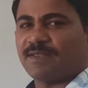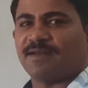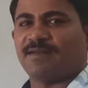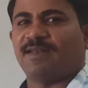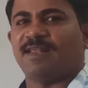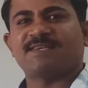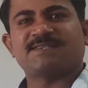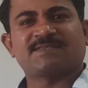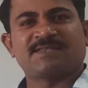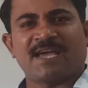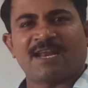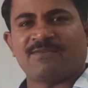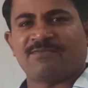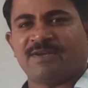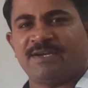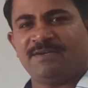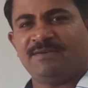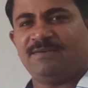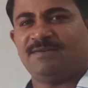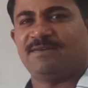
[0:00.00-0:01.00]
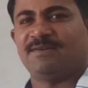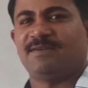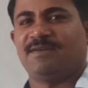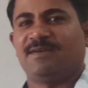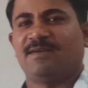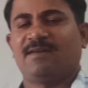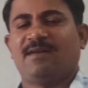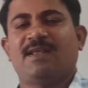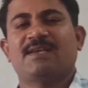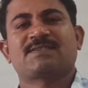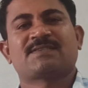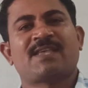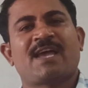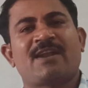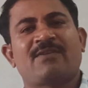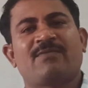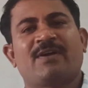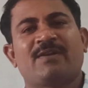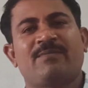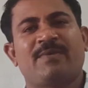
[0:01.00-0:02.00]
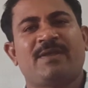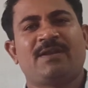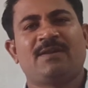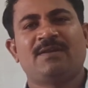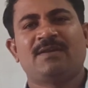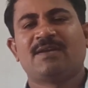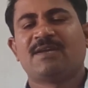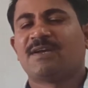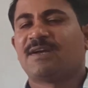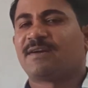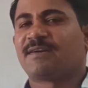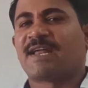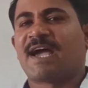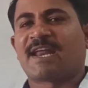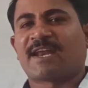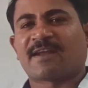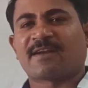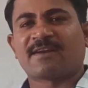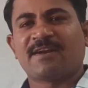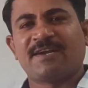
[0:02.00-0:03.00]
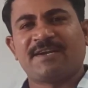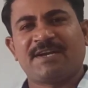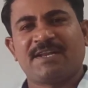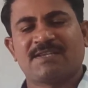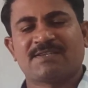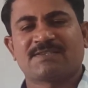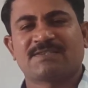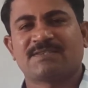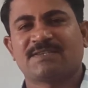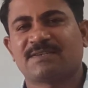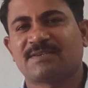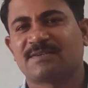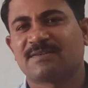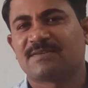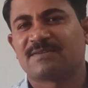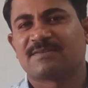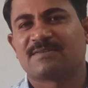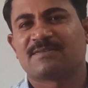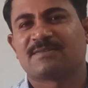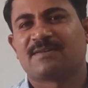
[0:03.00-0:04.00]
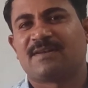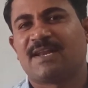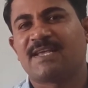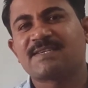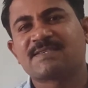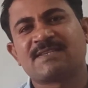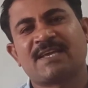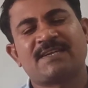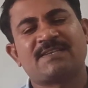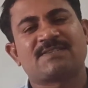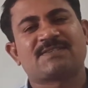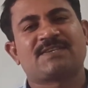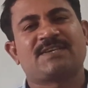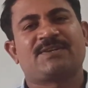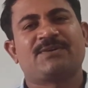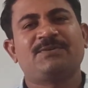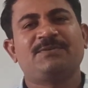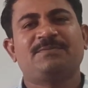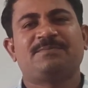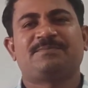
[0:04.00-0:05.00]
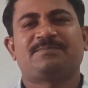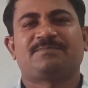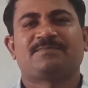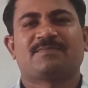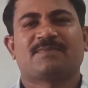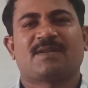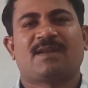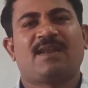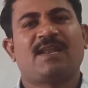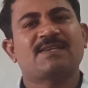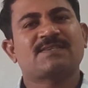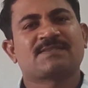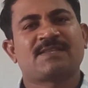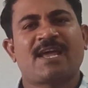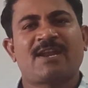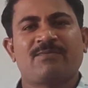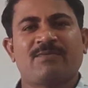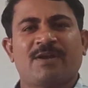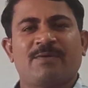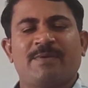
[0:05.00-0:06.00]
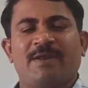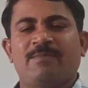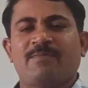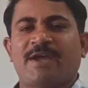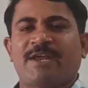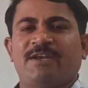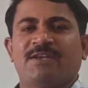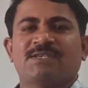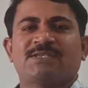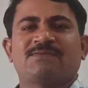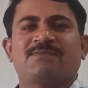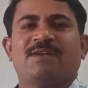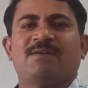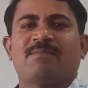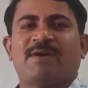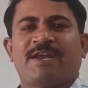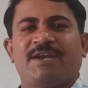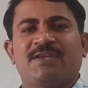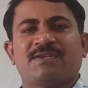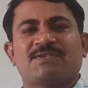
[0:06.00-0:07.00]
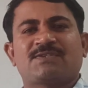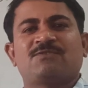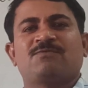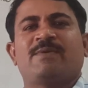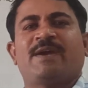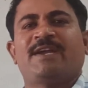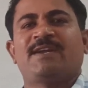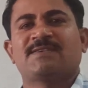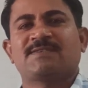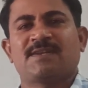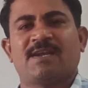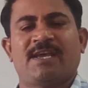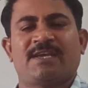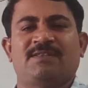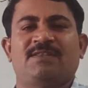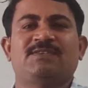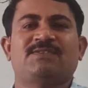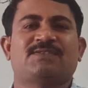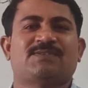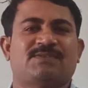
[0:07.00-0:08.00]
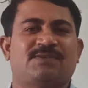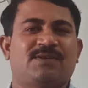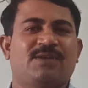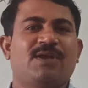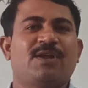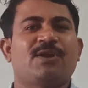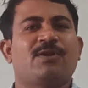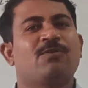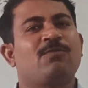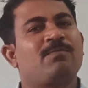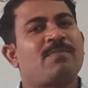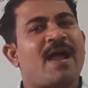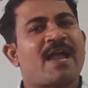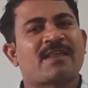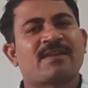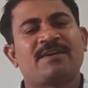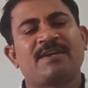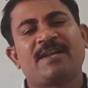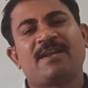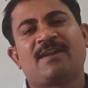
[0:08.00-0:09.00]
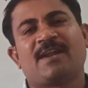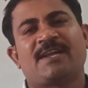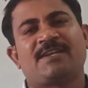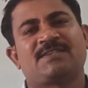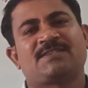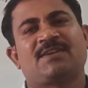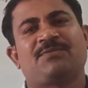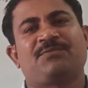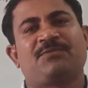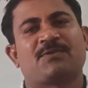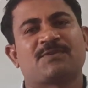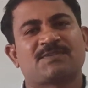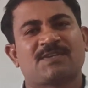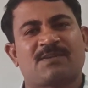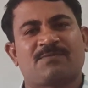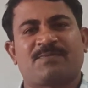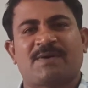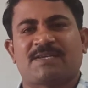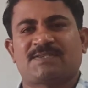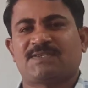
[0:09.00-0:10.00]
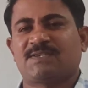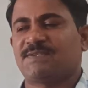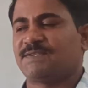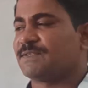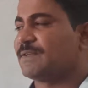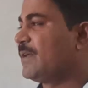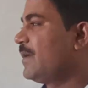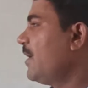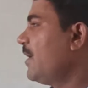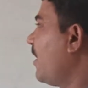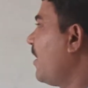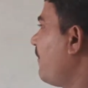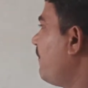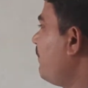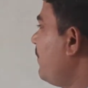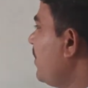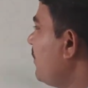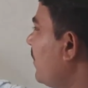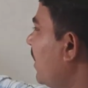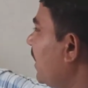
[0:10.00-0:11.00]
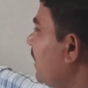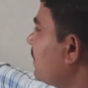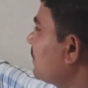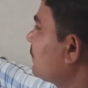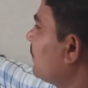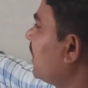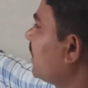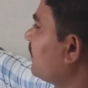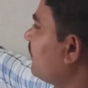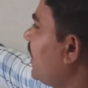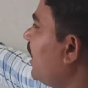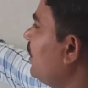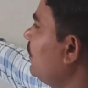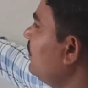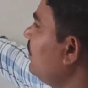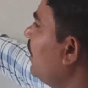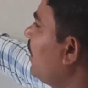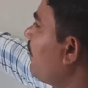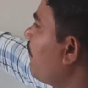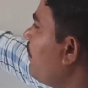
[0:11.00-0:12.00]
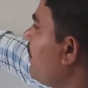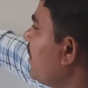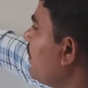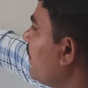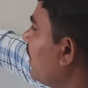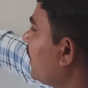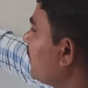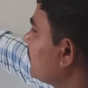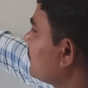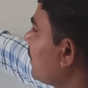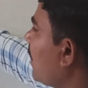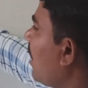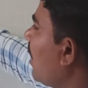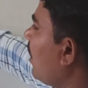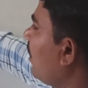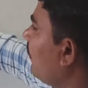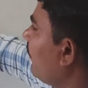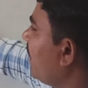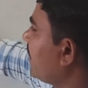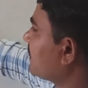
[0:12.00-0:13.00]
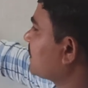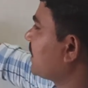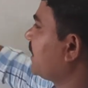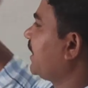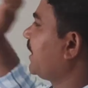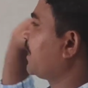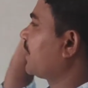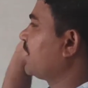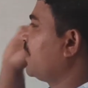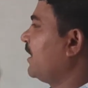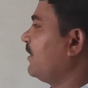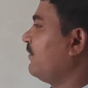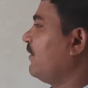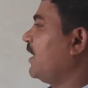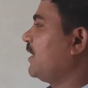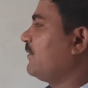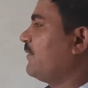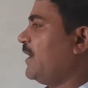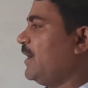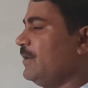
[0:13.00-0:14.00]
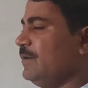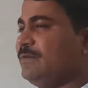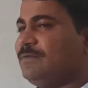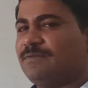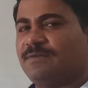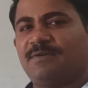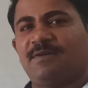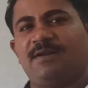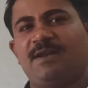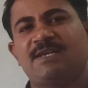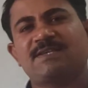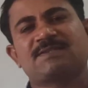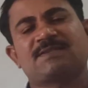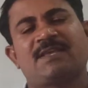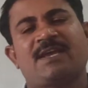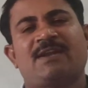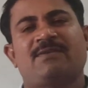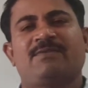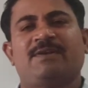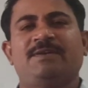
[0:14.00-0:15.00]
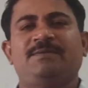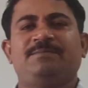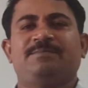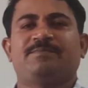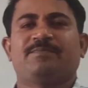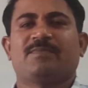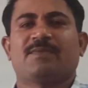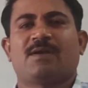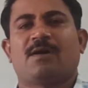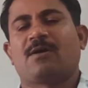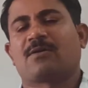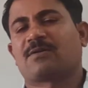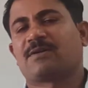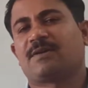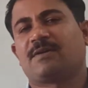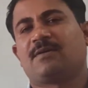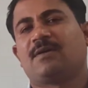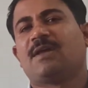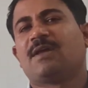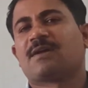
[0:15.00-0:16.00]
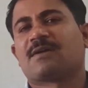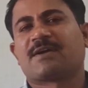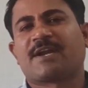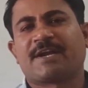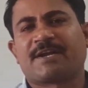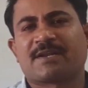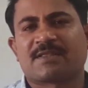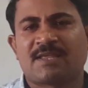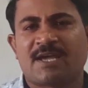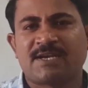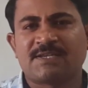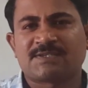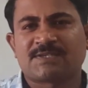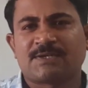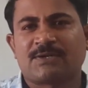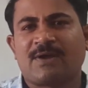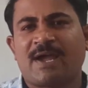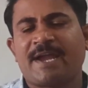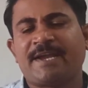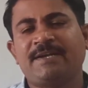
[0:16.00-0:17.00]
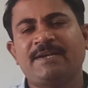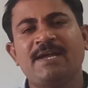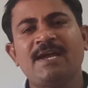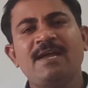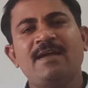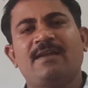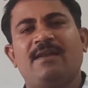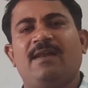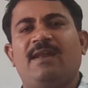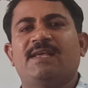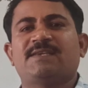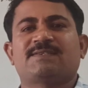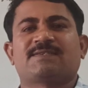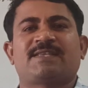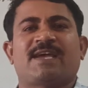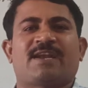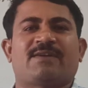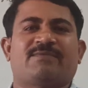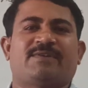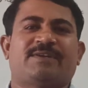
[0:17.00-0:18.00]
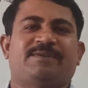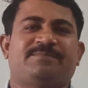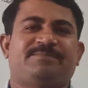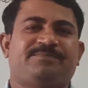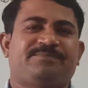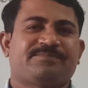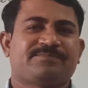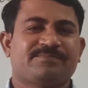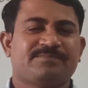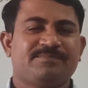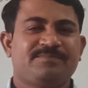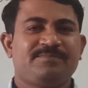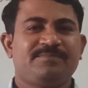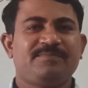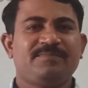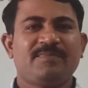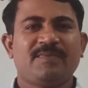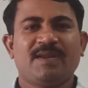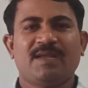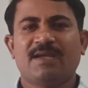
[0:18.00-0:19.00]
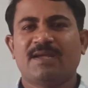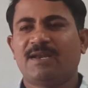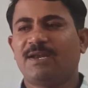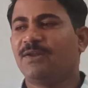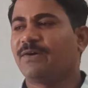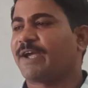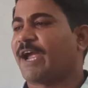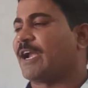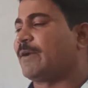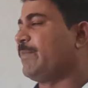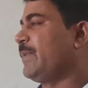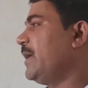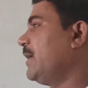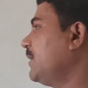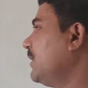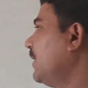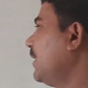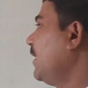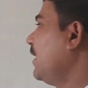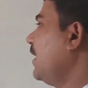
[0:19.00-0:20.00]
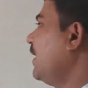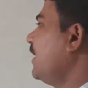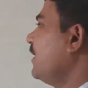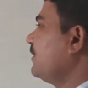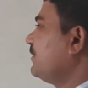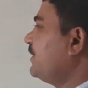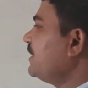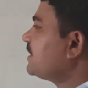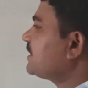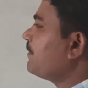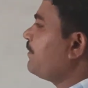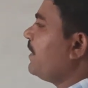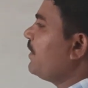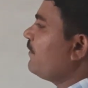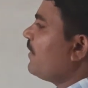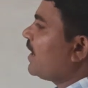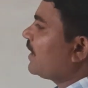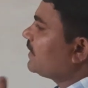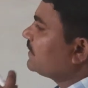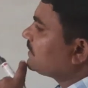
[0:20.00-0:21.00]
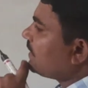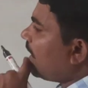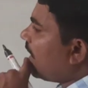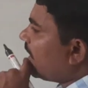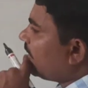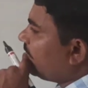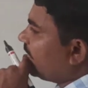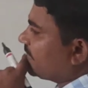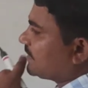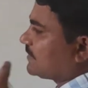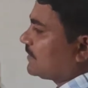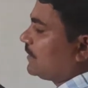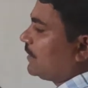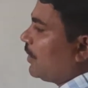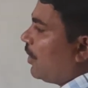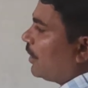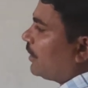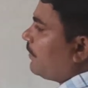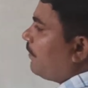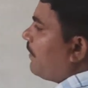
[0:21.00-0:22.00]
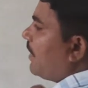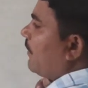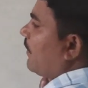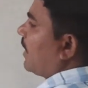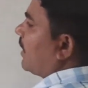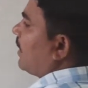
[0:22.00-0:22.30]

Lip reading: Less than 1. Less than 1 mean directly it is less than 0. Less than 1 mean -1, -2, minus like this. No magnetic lines of force or passes. Mu r is what value? Mu r is always greater than what value? Less than 1 or greater than 0 and less than 1. Look at me. This mu r is always not mu r.